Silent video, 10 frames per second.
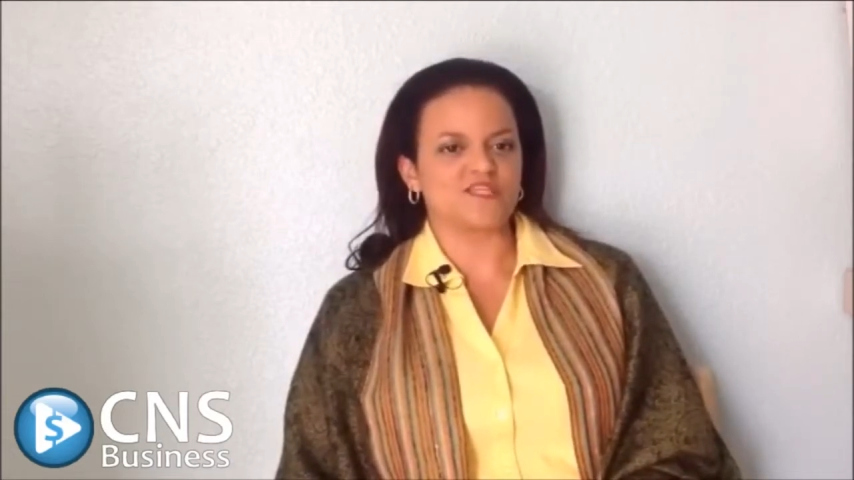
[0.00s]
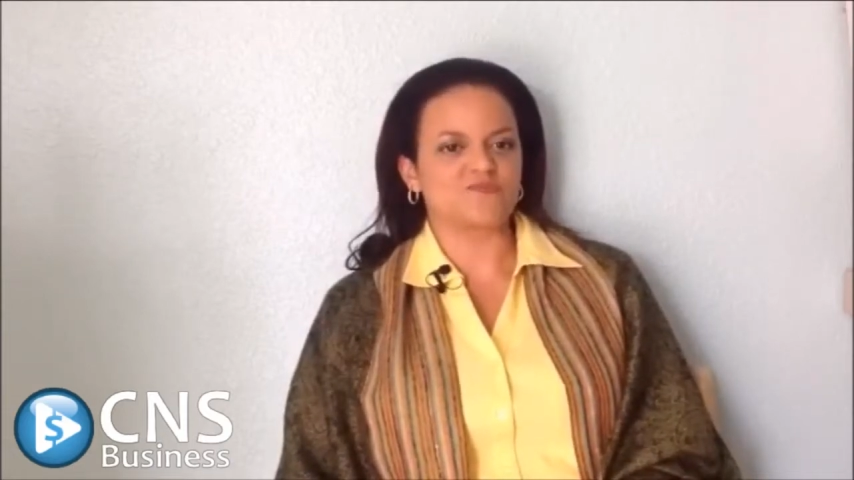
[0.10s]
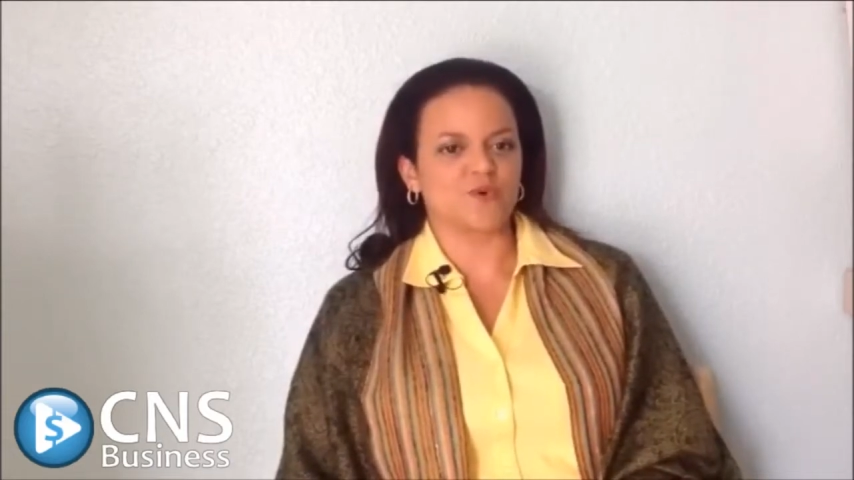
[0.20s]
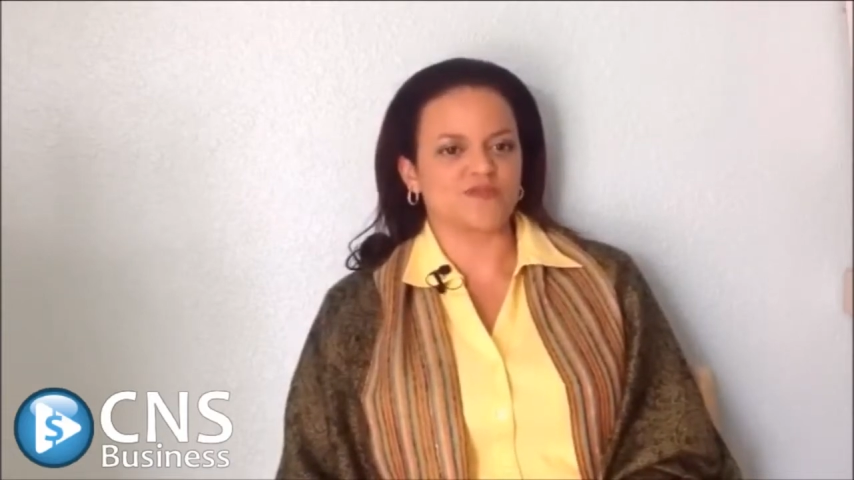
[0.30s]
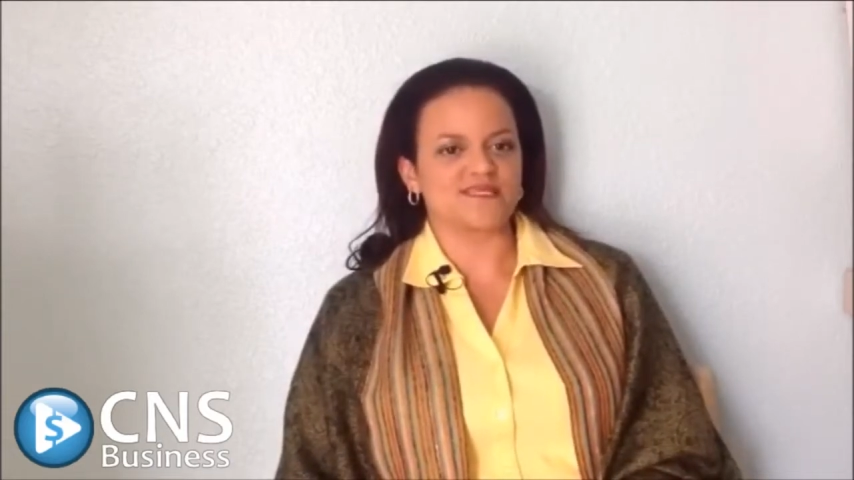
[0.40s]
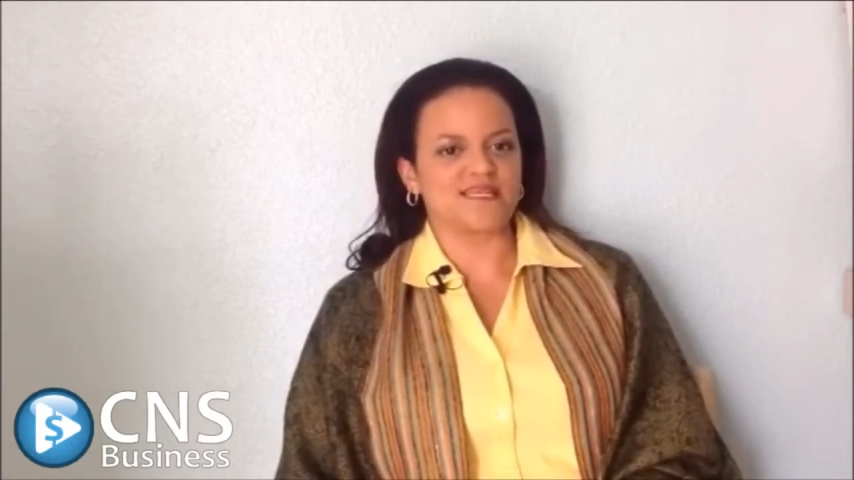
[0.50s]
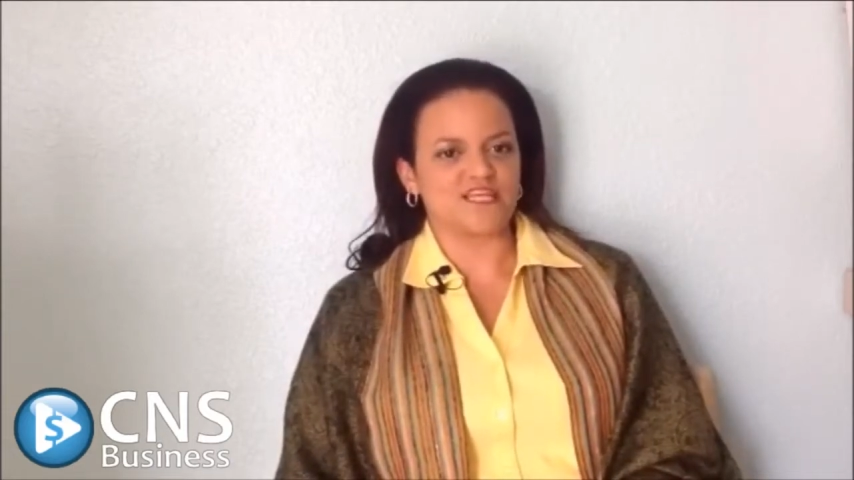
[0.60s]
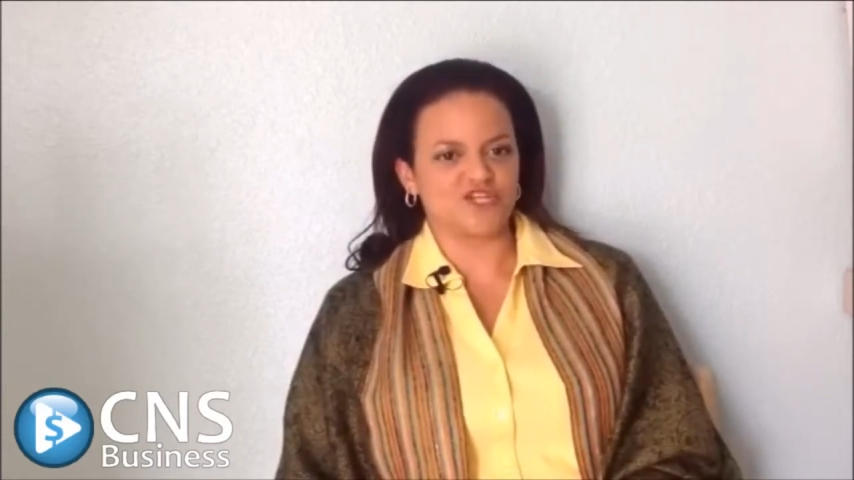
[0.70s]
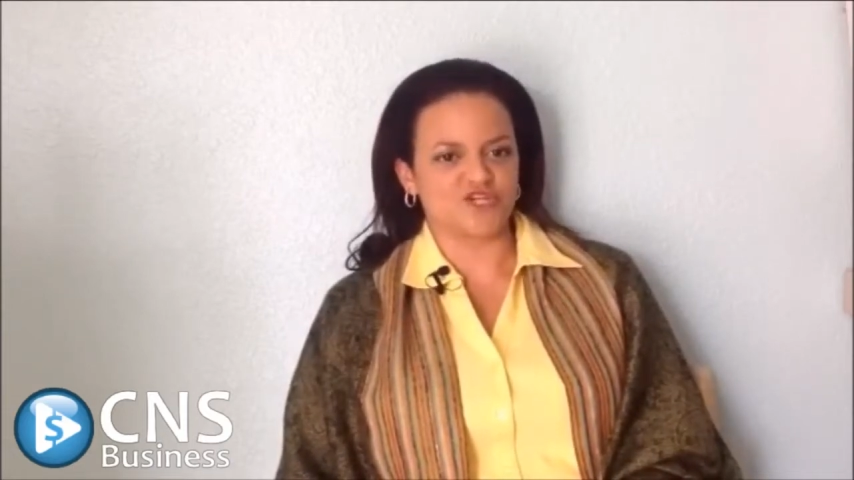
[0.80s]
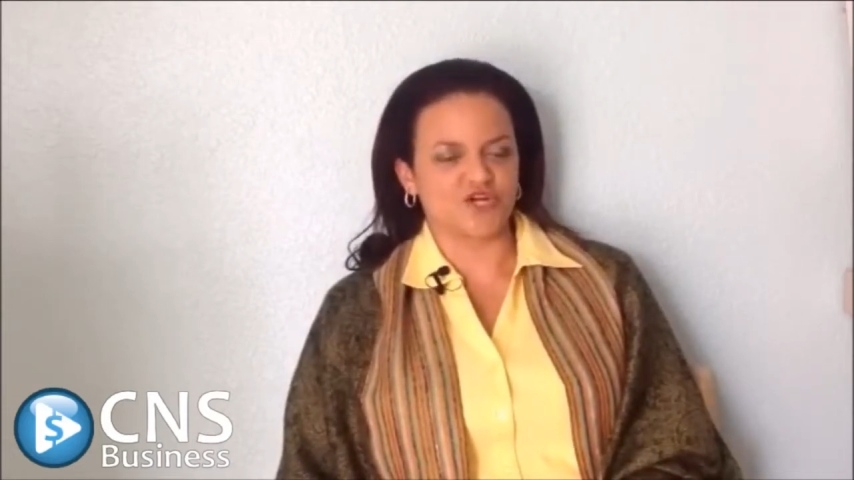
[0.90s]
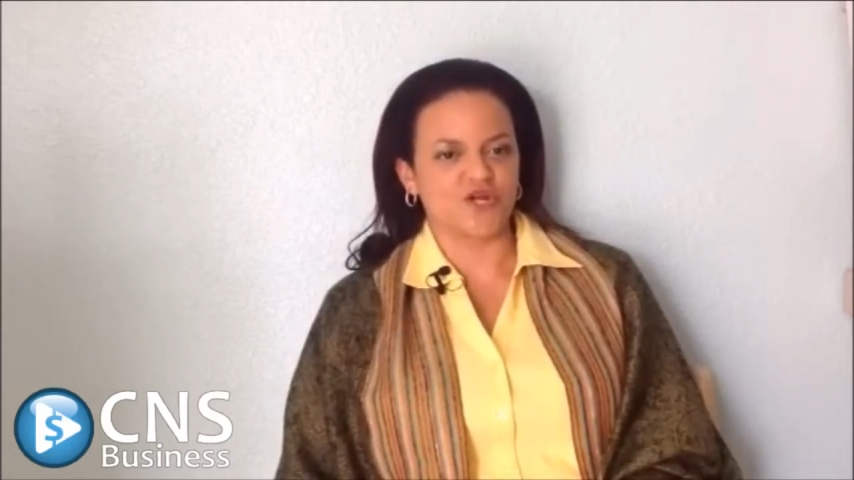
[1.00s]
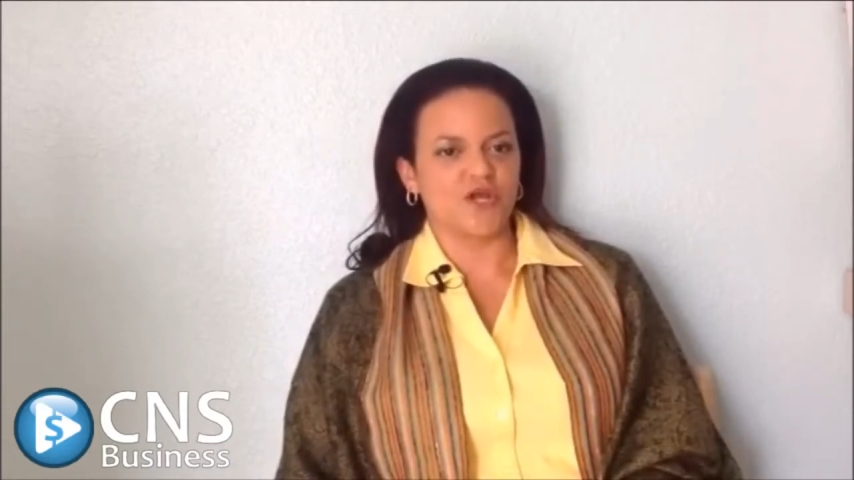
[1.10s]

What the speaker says: sports and leisure,